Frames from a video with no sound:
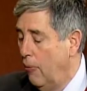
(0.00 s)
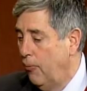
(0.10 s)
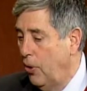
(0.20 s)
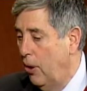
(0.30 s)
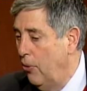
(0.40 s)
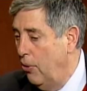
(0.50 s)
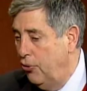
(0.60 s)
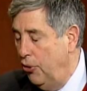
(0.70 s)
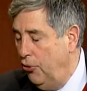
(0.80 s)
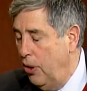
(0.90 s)
the
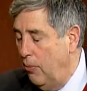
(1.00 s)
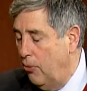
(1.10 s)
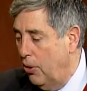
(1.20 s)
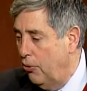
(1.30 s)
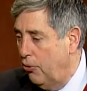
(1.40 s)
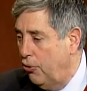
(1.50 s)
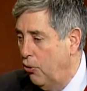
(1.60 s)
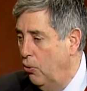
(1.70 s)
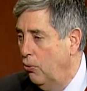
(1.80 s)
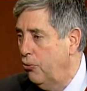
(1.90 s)
existing
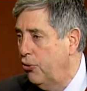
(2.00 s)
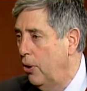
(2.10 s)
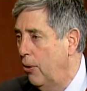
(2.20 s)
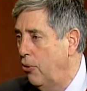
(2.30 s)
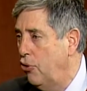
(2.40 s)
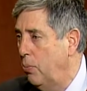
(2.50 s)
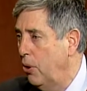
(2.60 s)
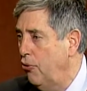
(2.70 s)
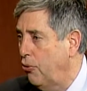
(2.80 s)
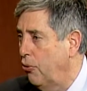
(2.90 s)
schools, the
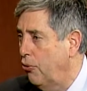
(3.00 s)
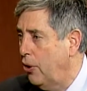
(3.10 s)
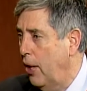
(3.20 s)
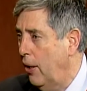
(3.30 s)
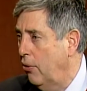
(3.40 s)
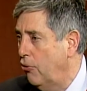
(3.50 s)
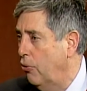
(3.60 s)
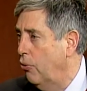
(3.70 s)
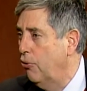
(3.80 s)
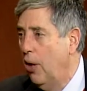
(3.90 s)
Jubilee schools, the Catholic
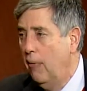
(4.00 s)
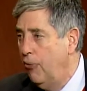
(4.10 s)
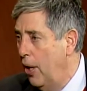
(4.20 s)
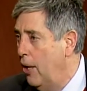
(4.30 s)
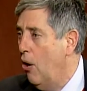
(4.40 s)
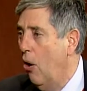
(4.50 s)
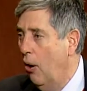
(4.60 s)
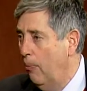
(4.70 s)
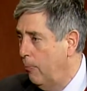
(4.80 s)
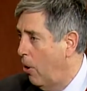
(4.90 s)
schools, they
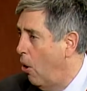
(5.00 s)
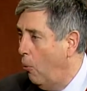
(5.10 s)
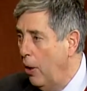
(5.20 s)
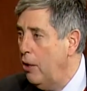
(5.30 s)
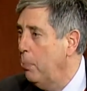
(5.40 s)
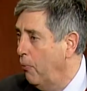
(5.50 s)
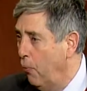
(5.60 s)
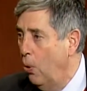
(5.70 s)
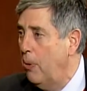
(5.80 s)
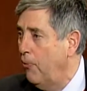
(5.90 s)
are already
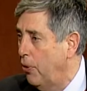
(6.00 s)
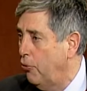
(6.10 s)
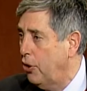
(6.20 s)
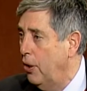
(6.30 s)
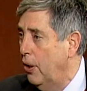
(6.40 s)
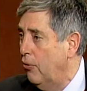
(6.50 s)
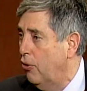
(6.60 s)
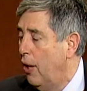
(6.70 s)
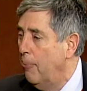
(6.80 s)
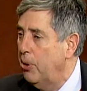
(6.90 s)
performing for those kids,
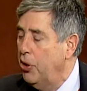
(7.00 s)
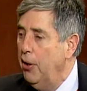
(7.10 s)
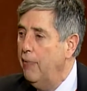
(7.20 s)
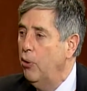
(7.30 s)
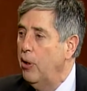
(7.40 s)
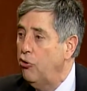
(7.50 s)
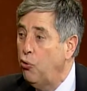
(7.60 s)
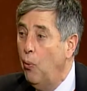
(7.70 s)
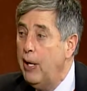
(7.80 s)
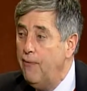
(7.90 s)
but they're having to raise
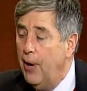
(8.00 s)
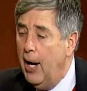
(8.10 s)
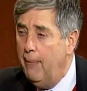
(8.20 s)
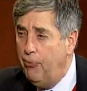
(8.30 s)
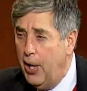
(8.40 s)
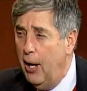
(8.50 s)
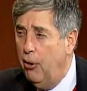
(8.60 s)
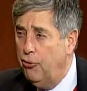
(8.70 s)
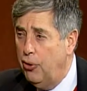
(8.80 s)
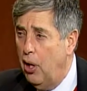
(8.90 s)

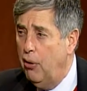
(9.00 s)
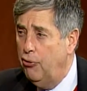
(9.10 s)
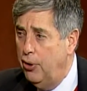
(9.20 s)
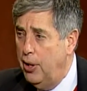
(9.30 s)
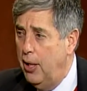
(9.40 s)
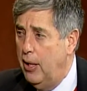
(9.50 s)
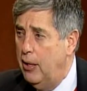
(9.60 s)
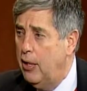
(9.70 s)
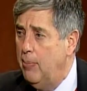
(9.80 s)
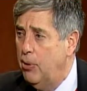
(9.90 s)
$25,000 a day to
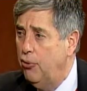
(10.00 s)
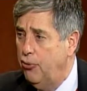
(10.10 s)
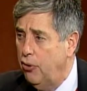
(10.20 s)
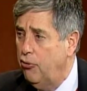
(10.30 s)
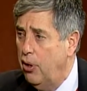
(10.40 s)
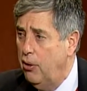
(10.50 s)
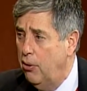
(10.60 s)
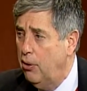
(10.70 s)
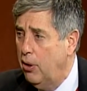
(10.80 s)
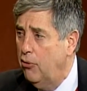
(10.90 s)
keep those
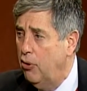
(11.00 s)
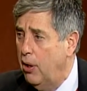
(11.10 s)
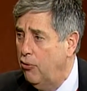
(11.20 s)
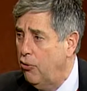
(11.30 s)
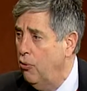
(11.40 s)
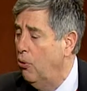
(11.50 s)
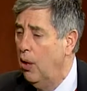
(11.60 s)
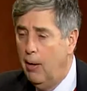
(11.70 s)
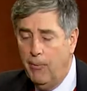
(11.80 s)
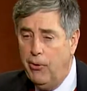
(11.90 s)
1,600 kids in that school.
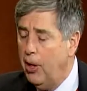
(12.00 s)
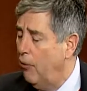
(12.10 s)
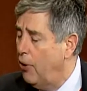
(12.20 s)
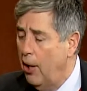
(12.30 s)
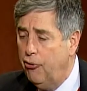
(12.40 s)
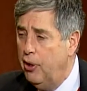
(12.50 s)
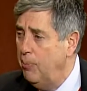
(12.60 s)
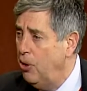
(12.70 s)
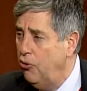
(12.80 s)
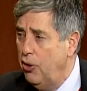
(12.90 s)
And they got 1,000
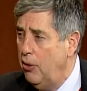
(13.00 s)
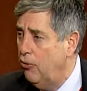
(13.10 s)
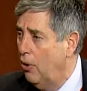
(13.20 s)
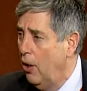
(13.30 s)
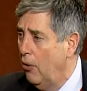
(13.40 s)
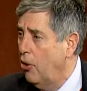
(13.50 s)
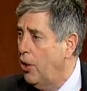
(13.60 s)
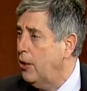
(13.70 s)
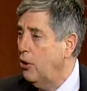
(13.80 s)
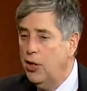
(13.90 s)
empty seats that
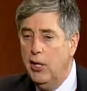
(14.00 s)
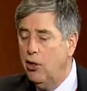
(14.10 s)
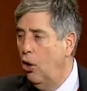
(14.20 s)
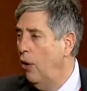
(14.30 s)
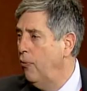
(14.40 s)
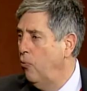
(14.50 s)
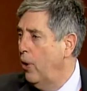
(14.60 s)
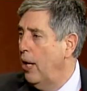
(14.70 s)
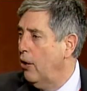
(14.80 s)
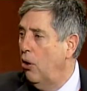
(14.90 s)
they could take off of
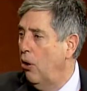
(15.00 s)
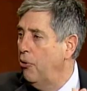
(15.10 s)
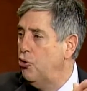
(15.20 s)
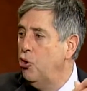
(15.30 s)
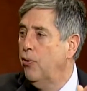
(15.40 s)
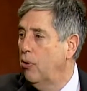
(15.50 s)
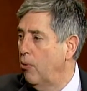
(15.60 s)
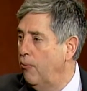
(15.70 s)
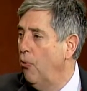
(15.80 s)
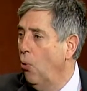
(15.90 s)
what I call the juvenile
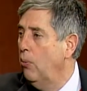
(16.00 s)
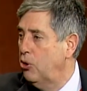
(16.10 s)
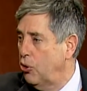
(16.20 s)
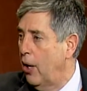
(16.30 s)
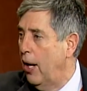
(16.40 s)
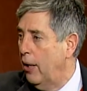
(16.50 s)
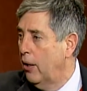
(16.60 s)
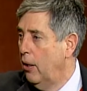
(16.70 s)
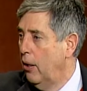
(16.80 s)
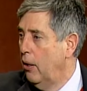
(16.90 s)
reform track
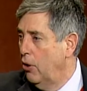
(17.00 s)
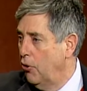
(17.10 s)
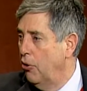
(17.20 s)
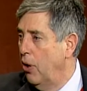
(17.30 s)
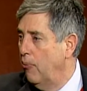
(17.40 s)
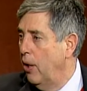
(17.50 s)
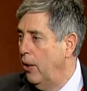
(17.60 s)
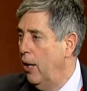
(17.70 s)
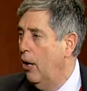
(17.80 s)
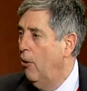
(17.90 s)
that they're on right
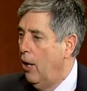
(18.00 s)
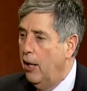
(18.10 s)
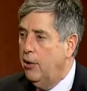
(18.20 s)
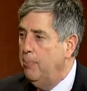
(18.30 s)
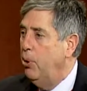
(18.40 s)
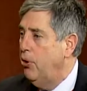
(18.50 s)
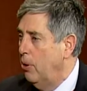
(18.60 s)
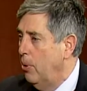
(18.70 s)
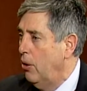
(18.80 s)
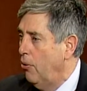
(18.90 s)
now and could put
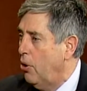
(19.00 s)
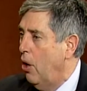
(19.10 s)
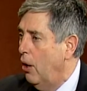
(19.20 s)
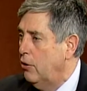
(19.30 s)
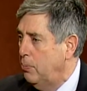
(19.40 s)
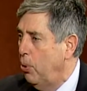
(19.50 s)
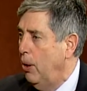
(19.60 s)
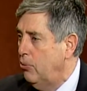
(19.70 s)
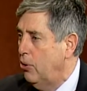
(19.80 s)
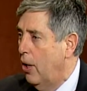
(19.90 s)
them onto the college
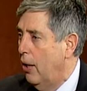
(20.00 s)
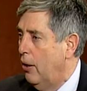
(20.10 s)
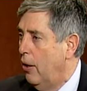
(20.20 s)
prep track.